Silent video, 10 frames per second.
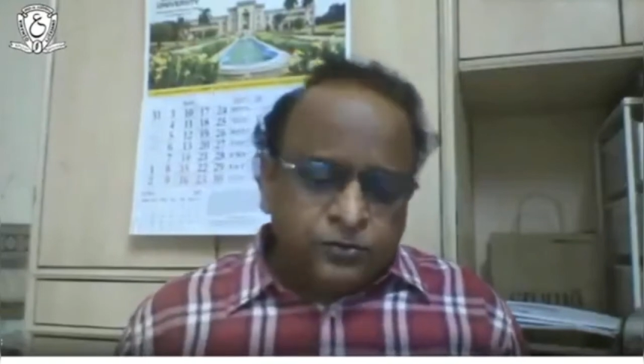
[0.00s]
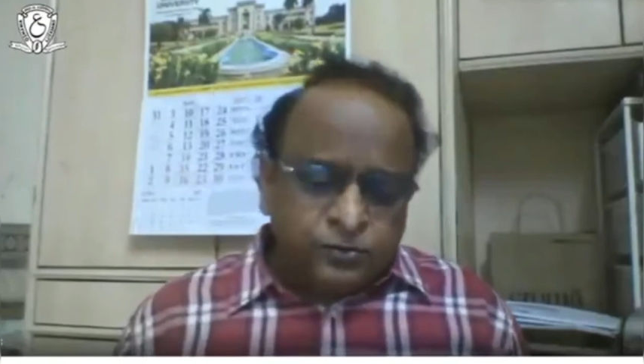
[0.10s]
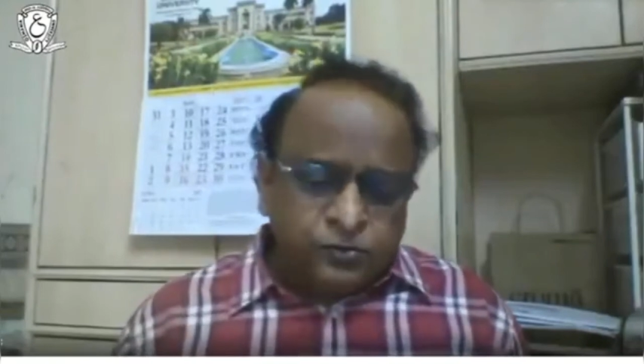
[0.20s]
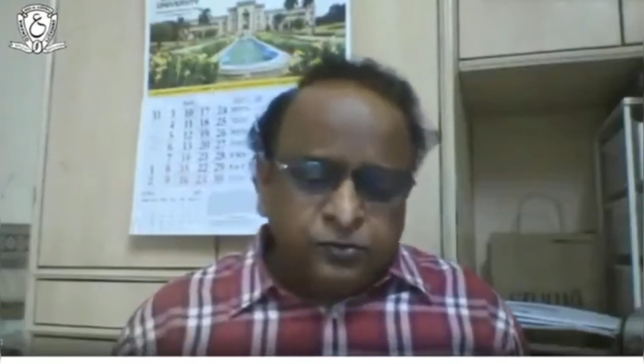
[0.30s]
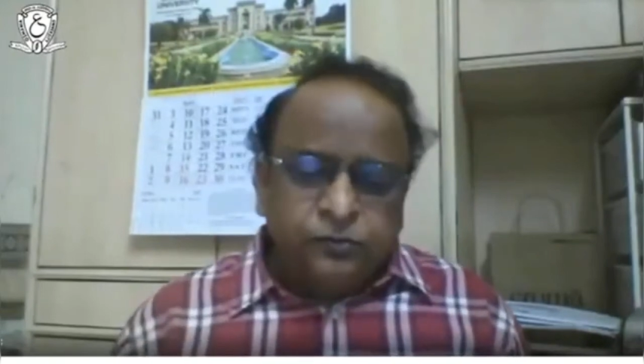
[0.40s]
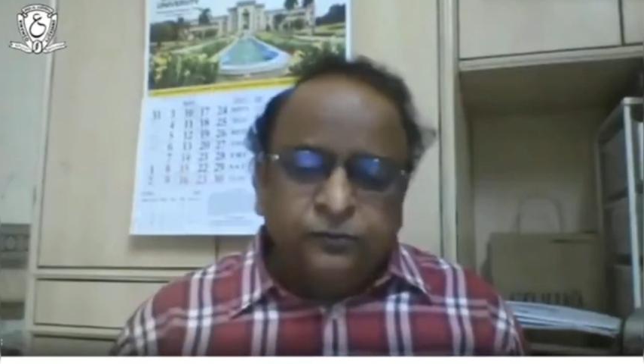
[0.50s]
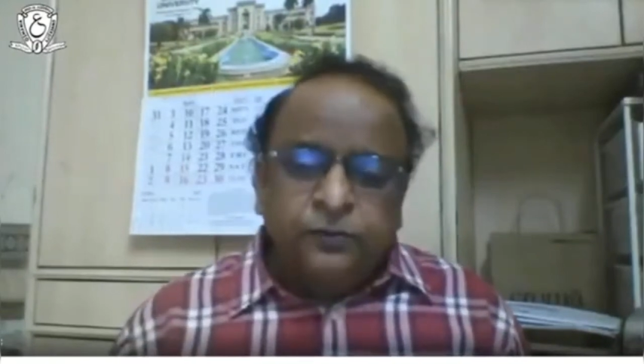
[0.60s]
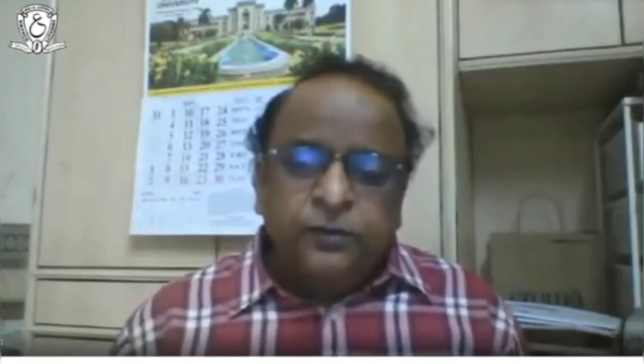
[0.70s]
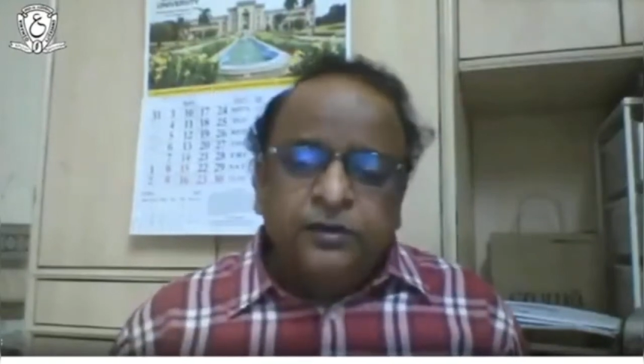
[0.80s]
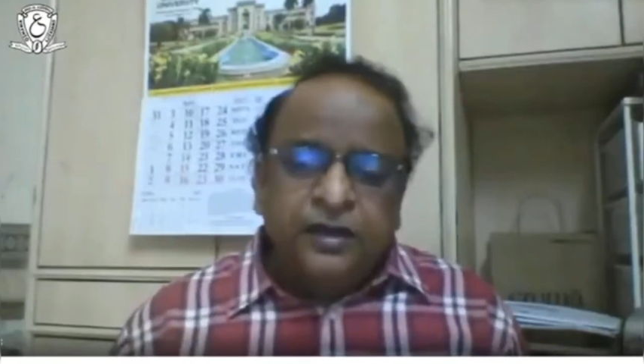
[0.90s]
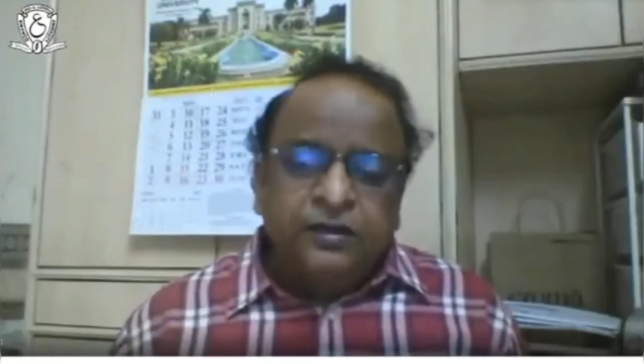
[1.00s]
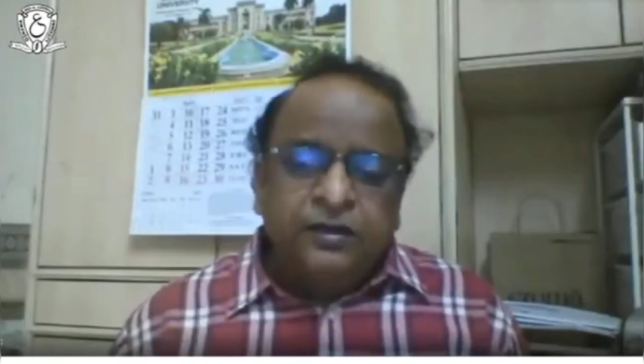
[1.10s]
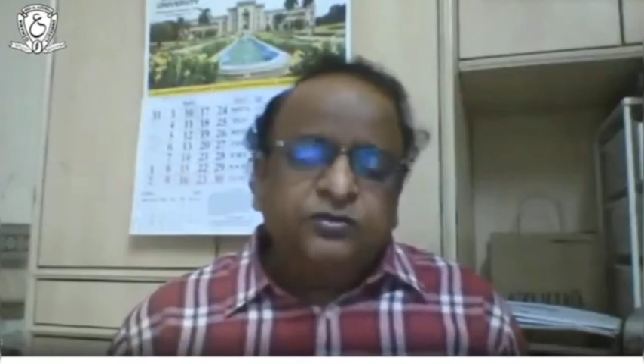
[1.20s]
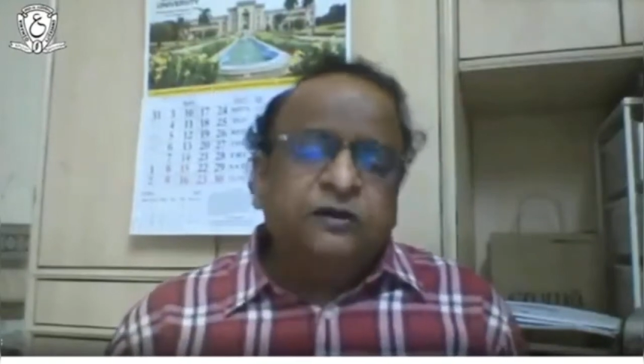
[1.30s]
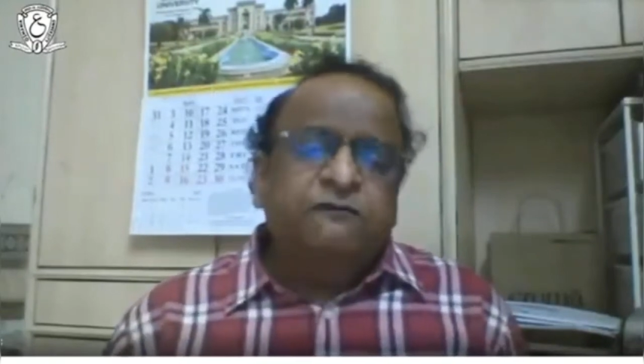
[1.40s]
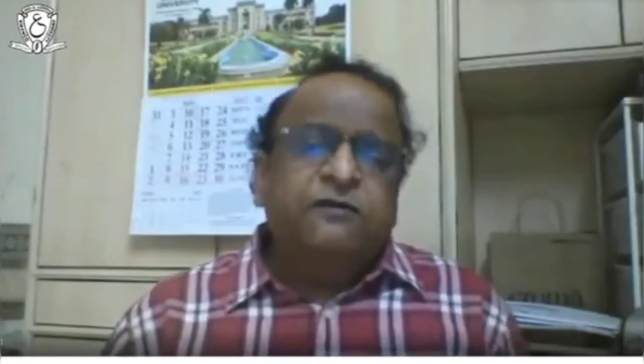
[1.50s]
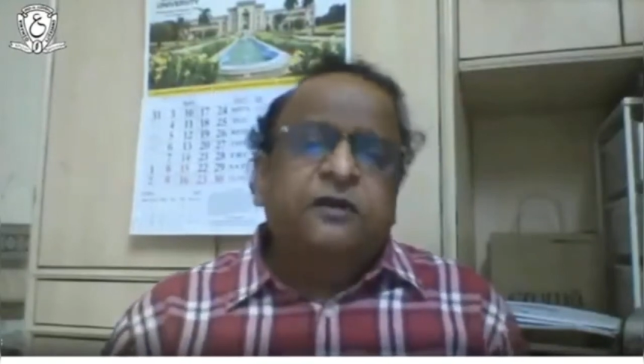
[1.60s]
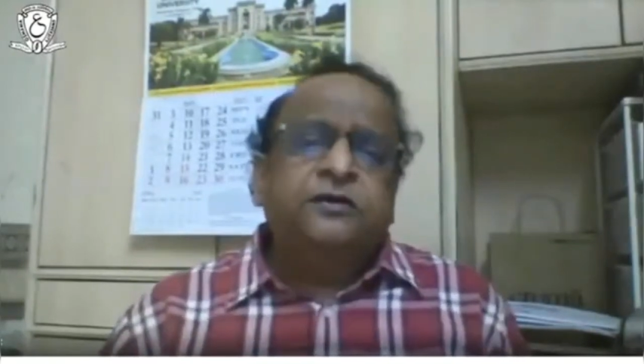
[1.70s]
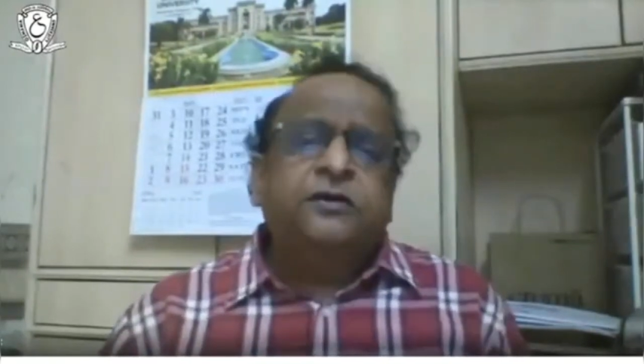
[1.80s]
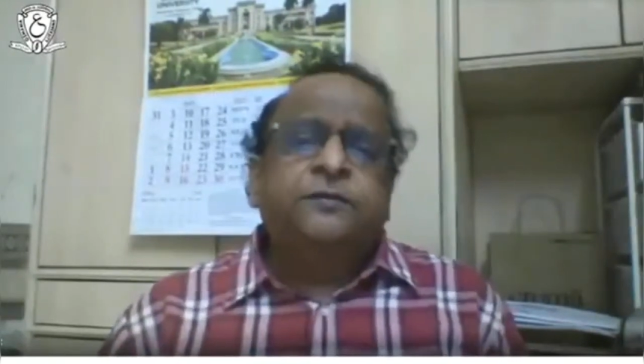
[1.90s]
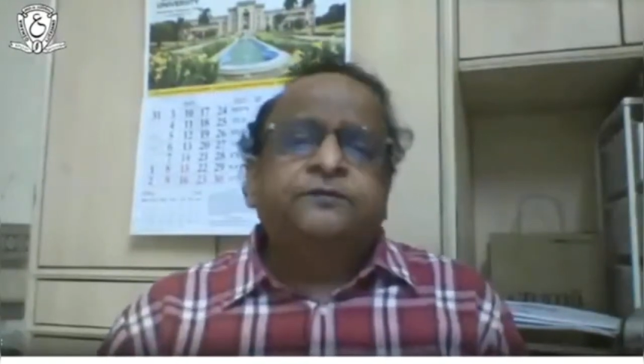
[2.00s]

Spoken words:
to tell yourself that